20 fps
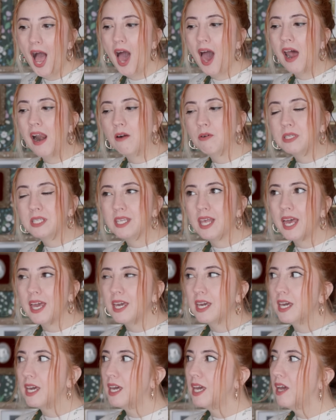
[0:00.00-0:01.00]
I was
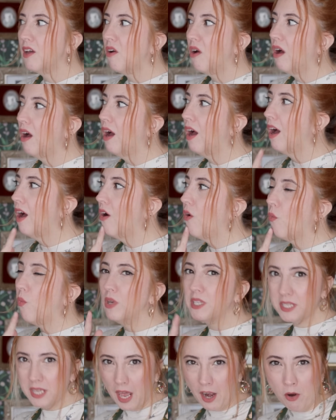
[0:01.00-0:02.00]
like,
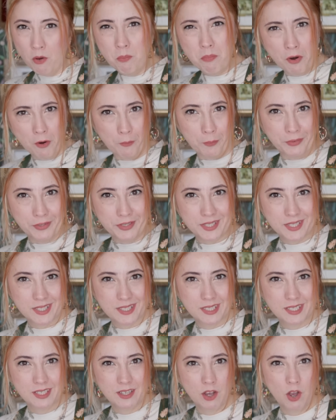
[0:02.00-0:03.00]
was that on
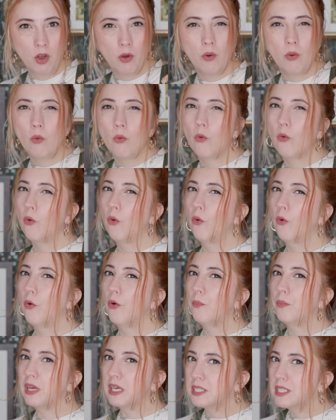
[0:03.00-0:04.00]
purpose?
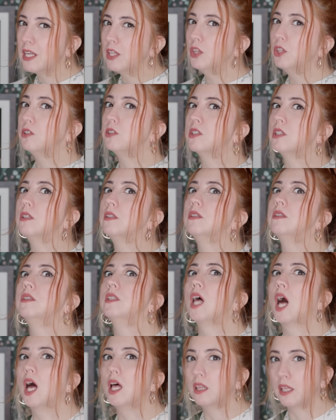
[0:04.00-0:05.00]
Because it looks a
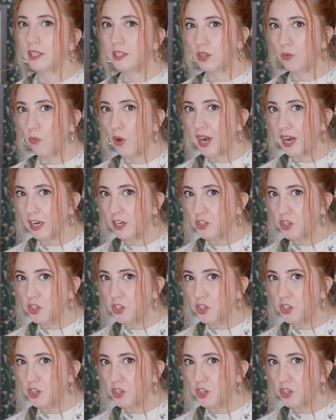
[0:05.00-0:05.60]
lot like the wedding